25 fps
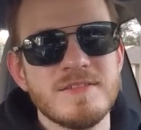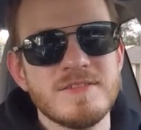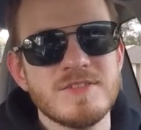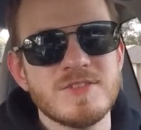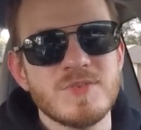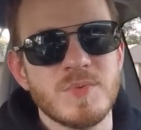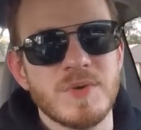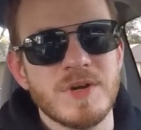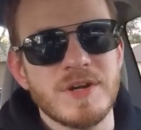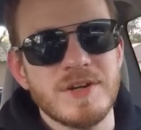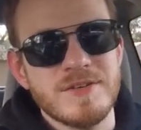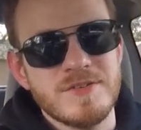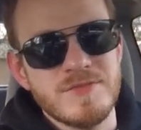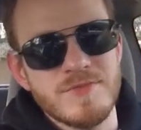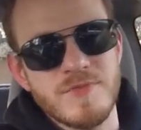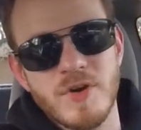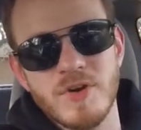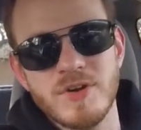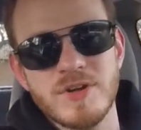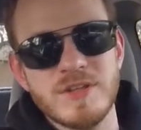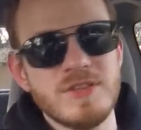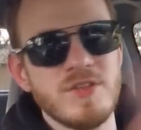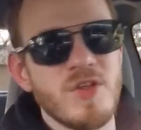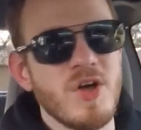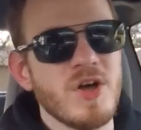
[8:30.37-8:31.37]
where you've
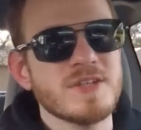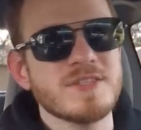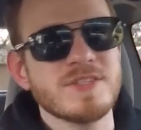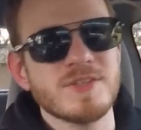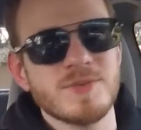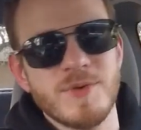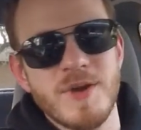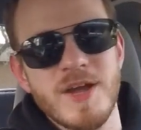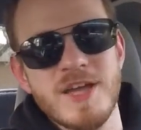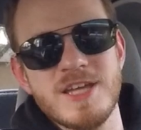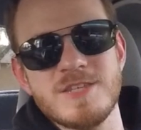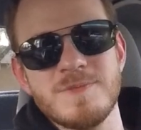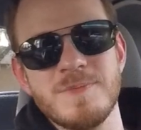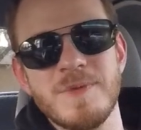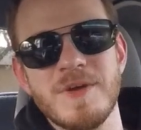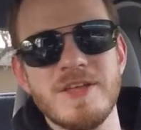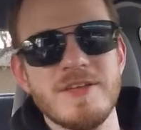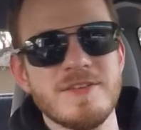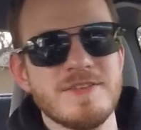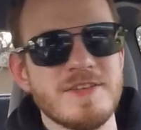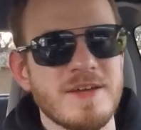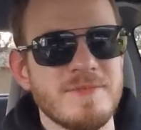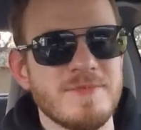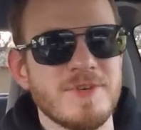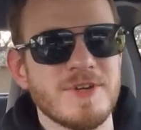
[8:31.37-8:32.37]
already lost the race by the
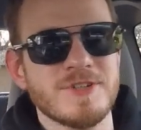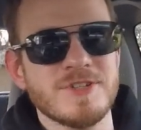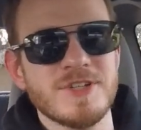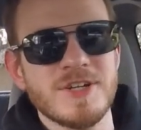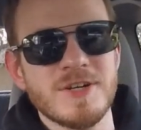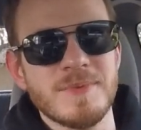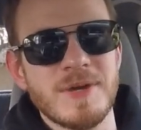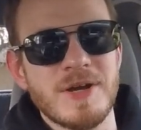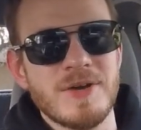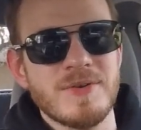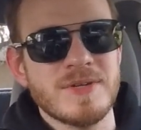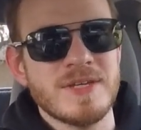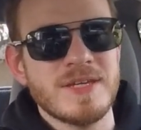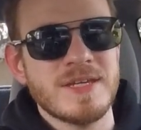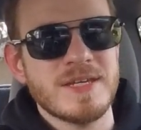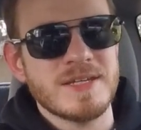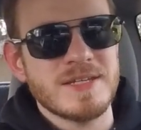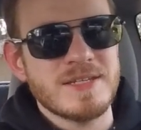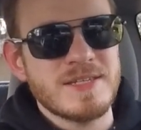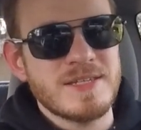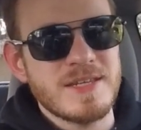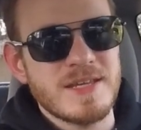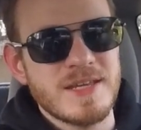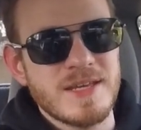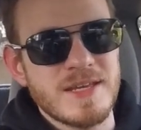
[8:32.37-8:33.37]
time your turbo
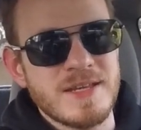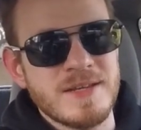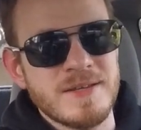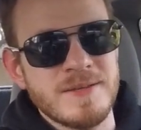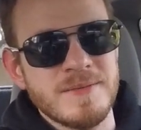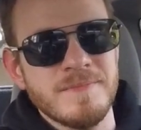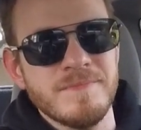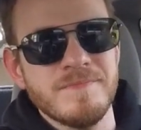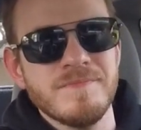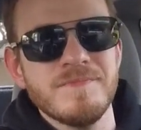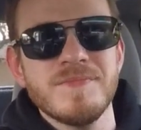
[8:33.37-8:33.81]
kicks in.